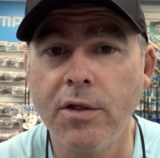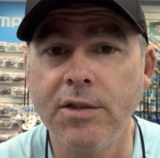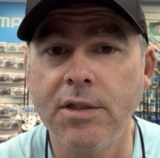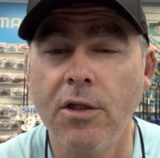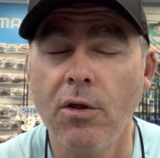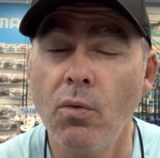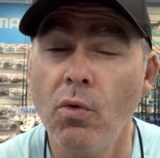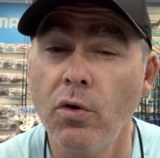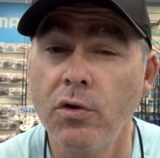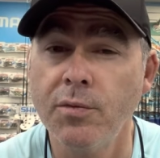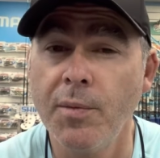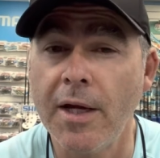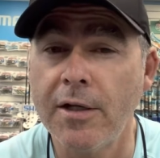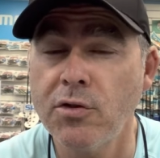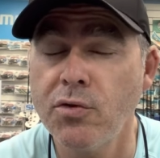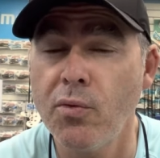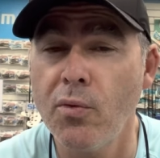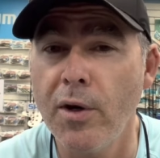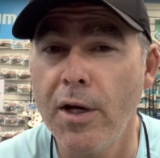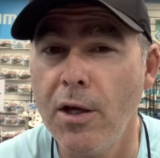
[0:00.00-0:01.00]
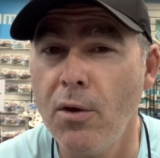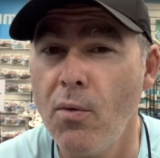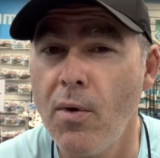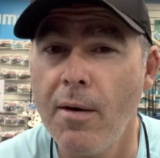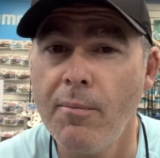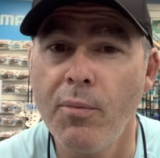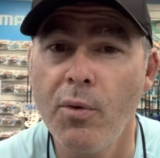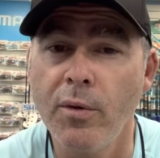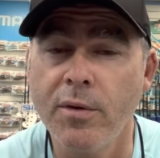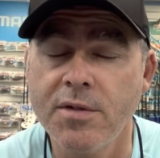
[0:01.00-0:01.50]
He said the water's about
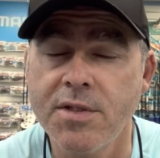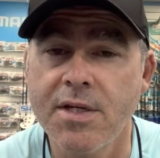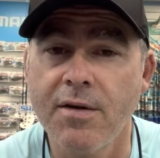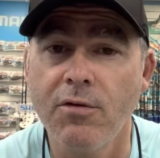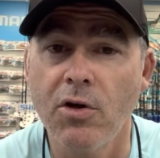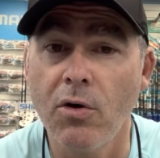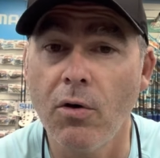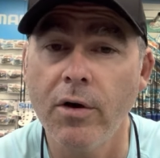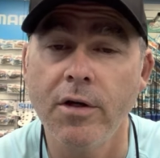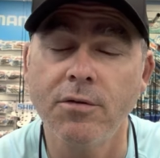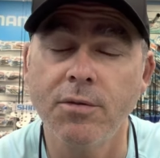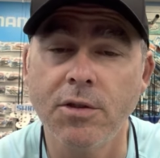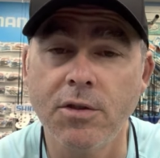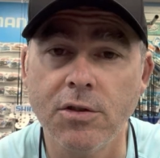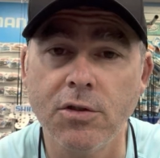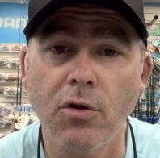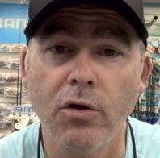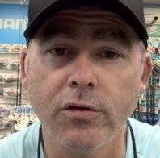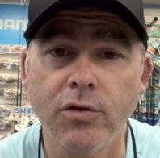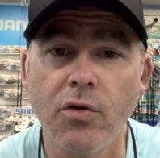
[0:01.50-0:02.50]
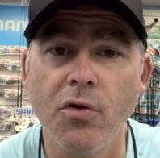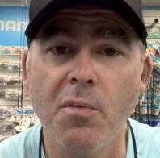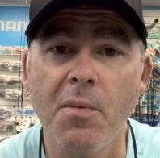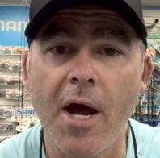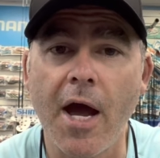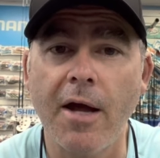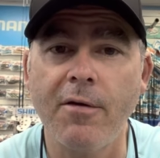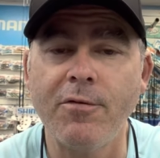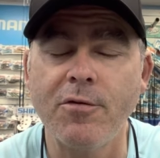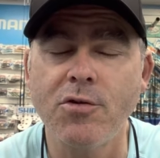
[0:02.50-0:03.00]
21.7 degrees, which is not too
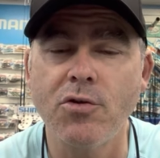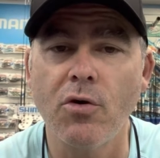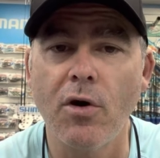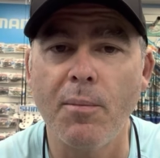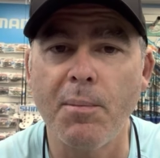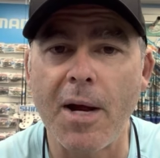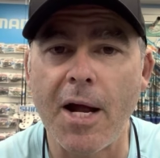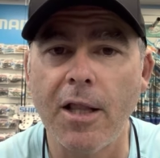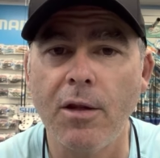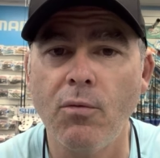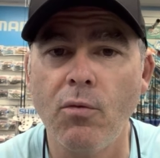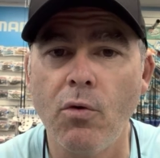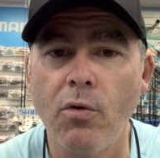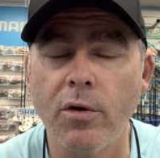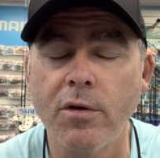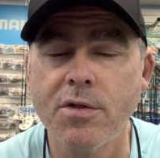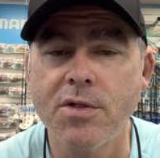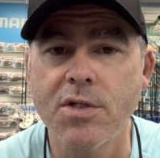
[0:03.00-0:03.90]
bad for striped marlin water.